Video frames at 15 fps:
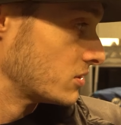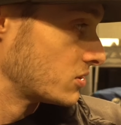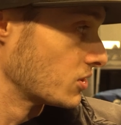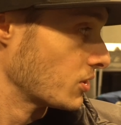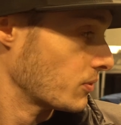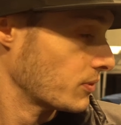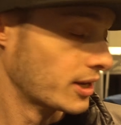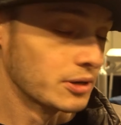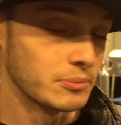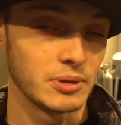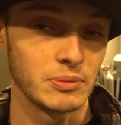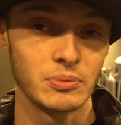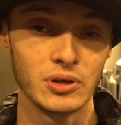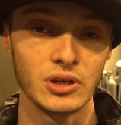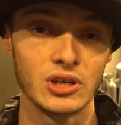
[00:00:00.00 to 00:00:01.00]
so that'll
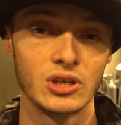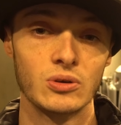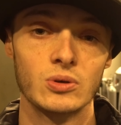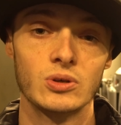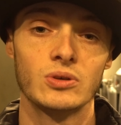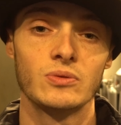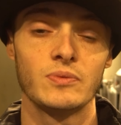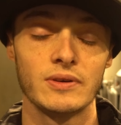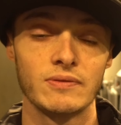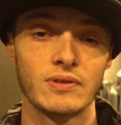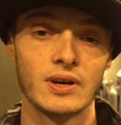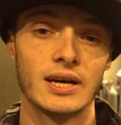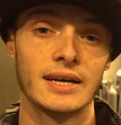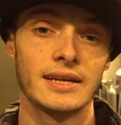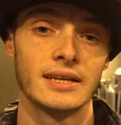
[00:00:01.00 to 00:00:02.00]
be pretty cool. We've
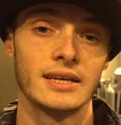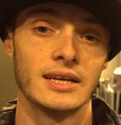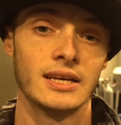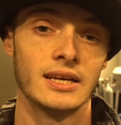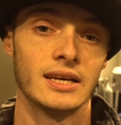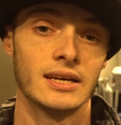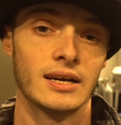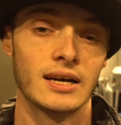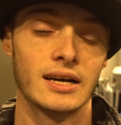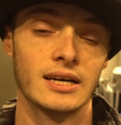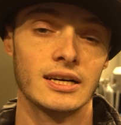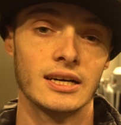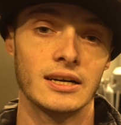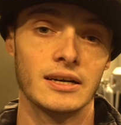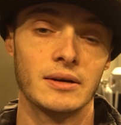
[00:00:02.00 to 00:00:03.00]
got
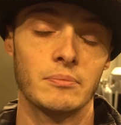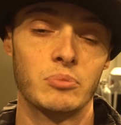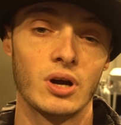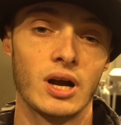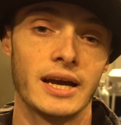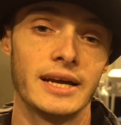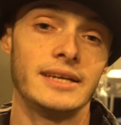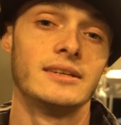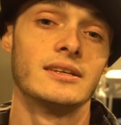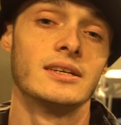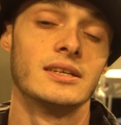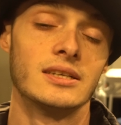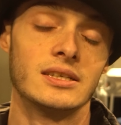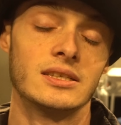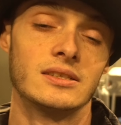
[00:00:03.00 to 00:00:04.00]
a Bride
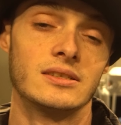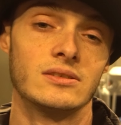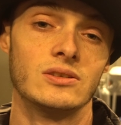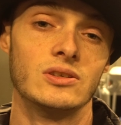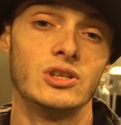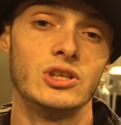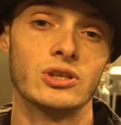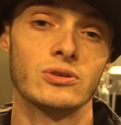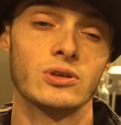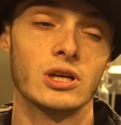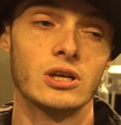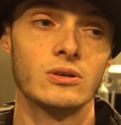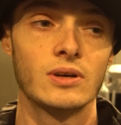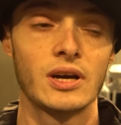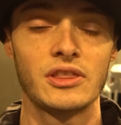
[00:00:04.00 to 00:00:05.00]

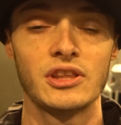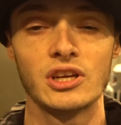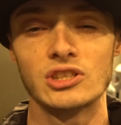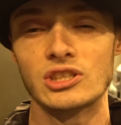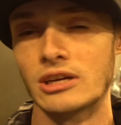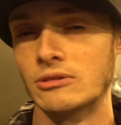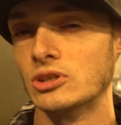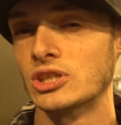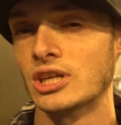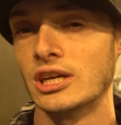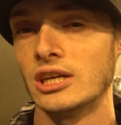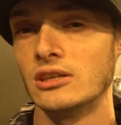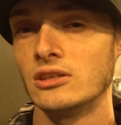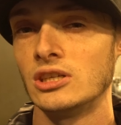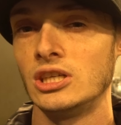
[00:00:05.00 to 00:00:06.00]
Ergo, I think is how you
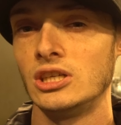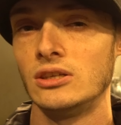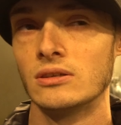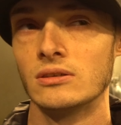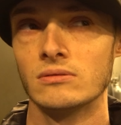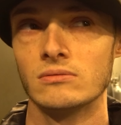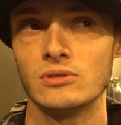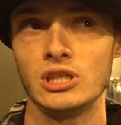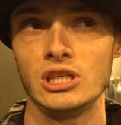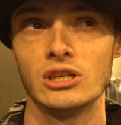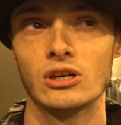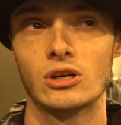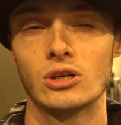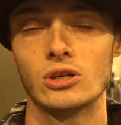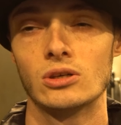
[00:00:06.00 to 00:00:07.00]
say it,
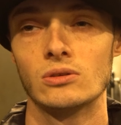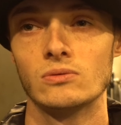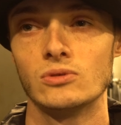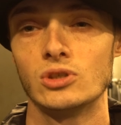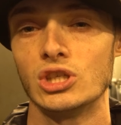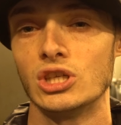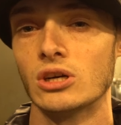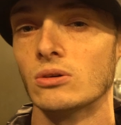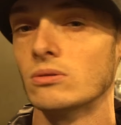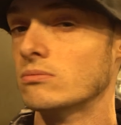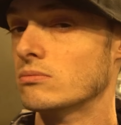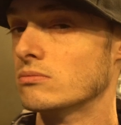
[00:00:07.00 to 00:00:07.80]
E-R-G-O,